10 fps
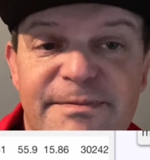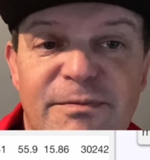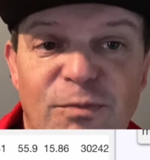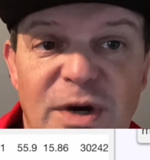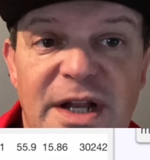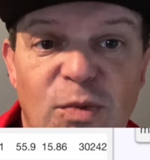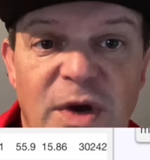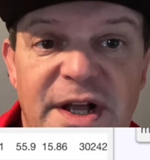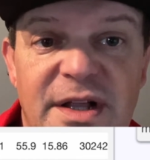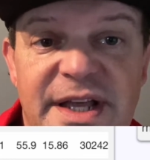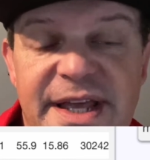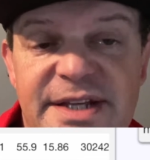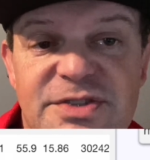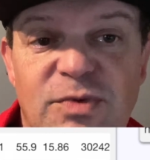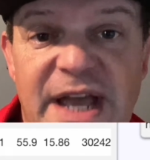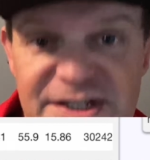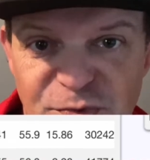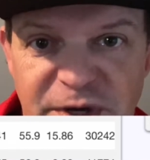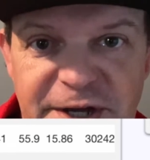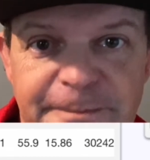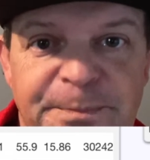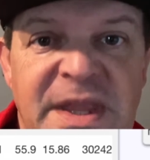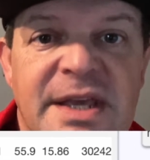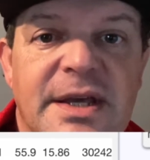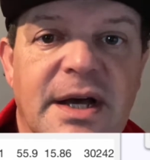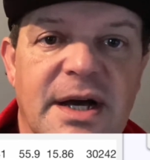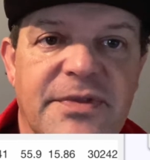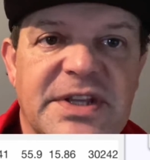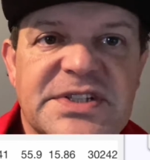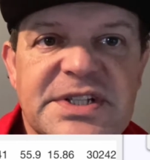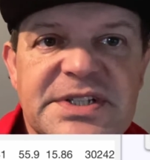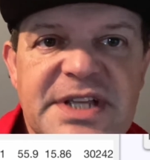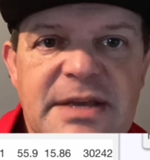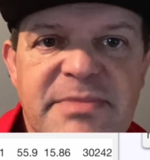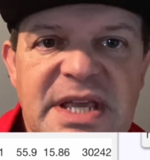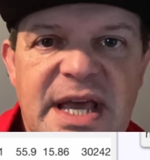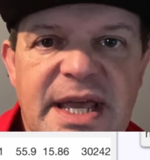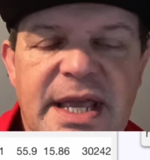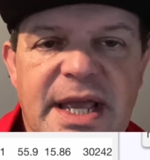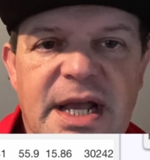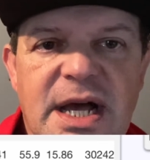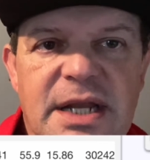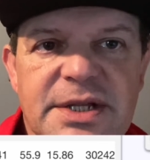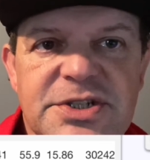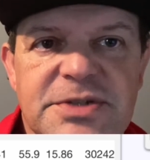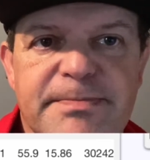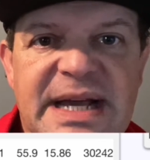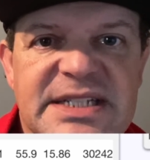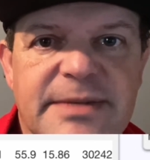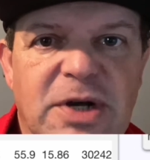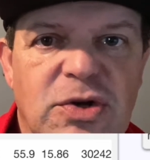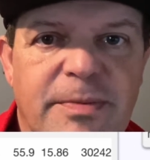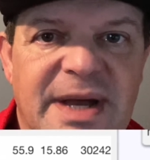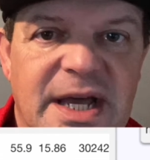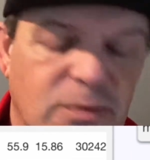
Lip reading: really well as well. This is NBA and college basketball combined. We're